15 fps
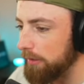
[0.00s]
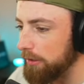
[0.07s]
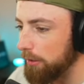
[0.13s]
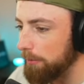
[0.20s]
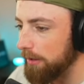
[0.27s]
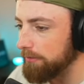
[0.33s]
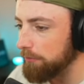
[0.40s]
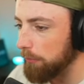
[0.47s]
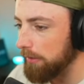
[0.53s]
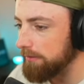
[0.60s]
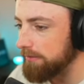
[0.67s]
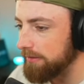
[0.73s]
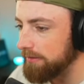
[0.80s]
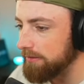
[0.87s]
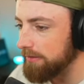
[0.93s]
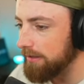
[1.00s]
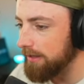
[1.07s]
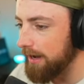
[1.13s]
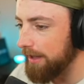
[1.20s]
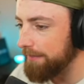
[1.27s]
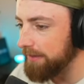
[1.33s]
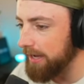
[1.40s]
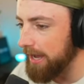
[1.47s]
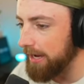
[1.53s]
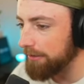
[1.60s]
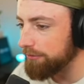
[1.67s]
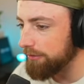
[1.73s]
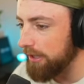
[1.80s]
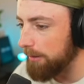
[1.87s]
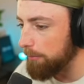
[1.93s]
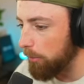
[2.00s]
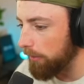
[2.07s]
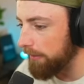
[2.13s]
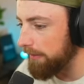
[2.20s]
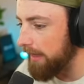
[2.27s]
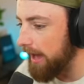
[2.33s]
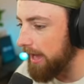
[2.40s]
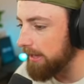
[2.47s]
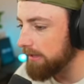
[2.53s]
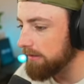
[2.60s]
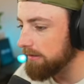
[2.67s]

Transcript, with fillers: home runs in one season. I think I actually had more than that.